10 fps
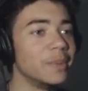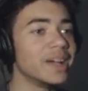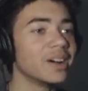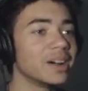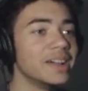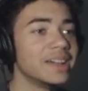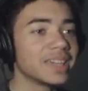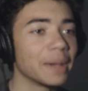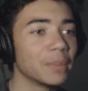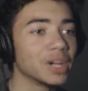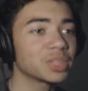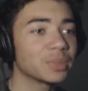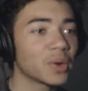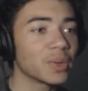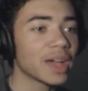we may all get munched
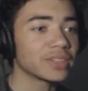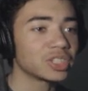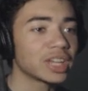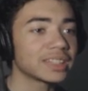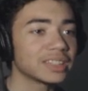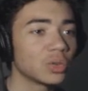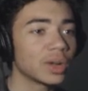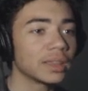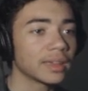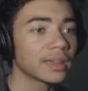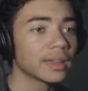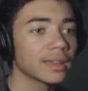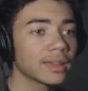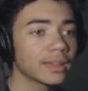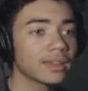before we have a chance to do anything.
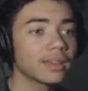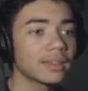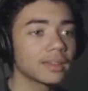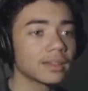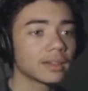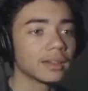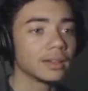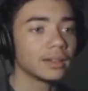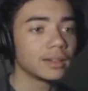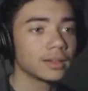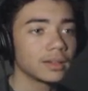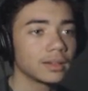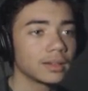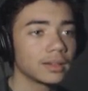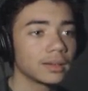Huh.
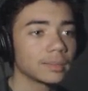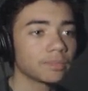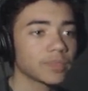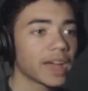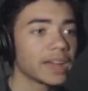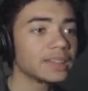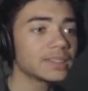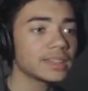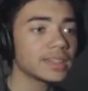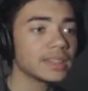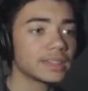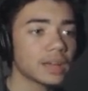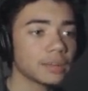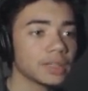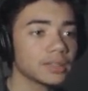I didn't see any
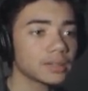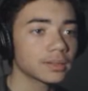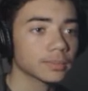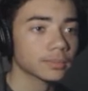zombies.